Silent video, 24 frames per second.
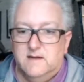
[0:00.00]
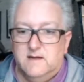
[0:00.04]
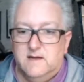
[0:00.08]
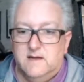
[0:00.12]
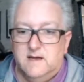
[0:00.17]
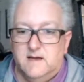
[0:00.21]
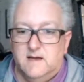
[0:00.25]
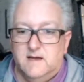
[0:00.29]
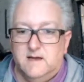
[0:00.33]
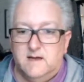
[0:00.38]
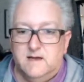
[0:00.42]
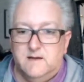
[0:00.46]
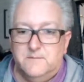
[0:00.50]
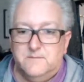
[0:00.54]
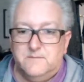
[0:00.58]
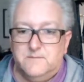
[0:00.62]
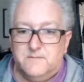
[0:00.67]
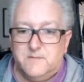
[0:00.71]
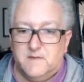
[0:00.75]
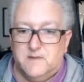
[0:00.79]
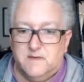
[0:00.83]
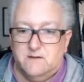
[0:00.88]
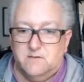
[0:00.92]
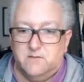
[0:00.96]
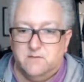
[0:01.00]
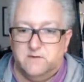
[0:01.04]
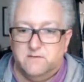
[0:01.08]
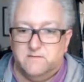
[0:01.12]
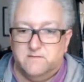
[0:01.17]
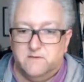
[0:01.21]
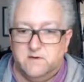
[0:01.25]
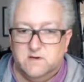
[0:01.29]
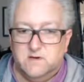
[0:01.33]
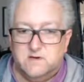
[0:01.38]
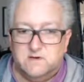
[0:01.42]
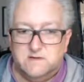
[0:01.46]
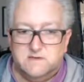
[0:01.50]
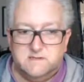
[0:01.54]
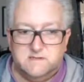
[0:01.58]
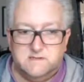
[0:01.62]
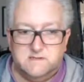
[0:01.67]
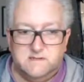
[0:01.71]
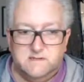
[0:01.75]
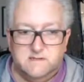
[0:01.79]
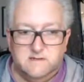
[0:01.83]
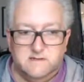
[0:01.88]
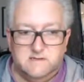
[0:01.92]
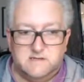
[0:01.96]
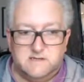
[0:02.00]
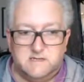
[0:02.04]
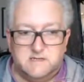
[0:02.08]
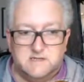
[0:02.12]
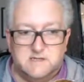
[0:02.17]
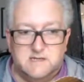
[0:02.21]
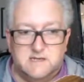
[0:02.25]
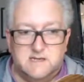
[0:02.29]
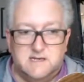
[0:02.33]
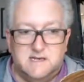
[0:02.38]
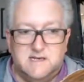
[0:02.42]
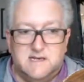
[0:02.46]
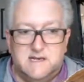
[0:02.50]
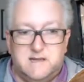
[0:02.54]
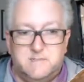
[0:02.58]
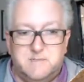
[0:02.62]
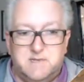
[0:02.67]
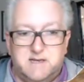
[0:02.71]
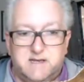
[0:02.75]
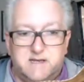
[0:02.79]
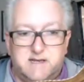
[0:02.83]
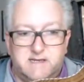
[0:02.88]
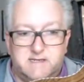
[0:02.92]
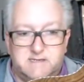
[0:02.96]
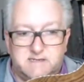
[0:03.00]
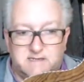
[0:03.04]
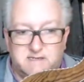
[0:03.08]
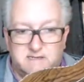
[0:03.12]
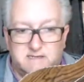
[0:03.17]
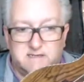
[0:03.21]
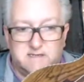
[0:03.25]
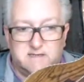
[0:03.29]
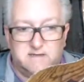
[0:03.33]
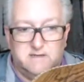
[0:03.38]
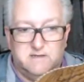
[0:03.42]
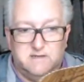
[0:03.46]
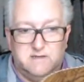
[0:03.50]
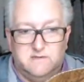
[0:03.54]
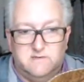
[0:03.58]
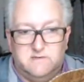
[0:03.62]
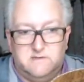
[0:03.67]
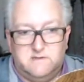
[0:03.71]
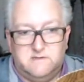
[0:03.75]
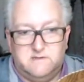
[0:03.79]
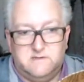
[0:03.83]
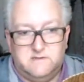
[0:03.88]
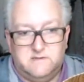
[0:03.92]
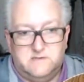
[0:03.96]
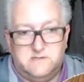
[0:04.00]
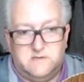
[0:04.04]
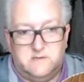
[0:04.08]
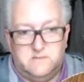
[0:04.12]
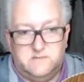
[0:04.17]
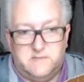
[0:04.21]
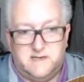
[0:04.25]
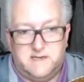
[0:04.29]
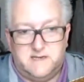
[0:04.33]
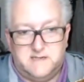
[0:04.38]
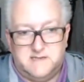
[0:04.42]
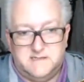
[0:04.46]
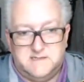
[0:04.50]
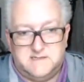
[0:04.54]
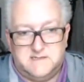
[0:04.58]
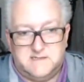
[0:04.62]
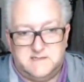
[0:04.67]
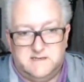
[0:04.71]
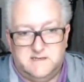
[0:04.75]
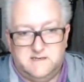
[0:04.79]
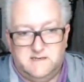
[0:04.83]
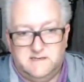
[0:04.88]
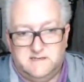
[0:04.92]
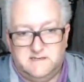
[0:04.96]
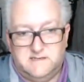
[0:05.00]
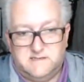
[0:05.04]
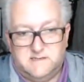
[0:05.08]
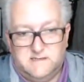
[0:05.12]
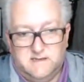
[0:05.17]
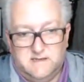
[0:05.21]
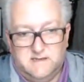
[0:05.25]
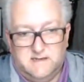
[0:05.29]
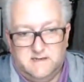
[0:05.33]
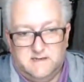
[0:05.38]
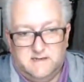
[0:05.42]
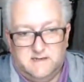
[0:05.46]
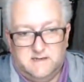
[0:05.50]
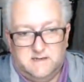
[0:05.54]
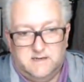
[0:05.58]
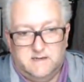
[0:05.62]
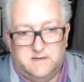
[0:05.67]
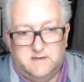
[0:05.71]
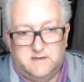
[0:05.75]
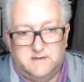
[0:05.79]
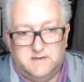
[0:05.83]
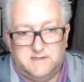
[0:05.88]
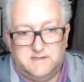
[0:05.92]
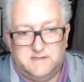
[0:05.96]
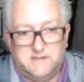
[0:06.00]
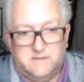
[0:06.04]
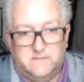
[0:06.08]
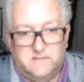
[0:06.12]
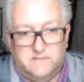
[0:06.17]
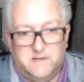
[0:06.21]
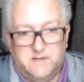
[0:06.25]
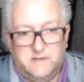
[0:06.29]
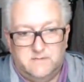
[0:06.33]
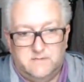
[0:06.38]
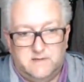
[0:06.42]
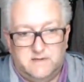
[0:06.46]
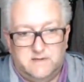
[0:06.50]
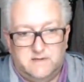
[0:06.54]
It's actually a laminated uke, top, back and sides. I know there are some people